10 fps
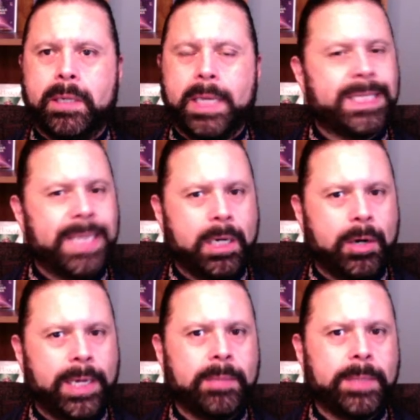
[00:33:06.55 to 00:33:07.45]
is not
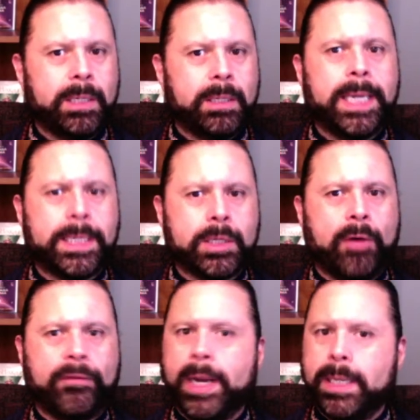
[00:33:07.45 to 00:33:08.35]
our enemy, it's
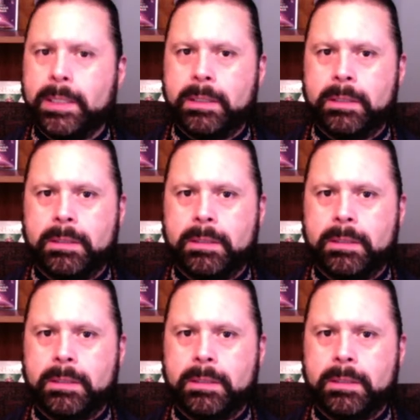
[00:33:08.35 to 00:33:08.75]
our friend.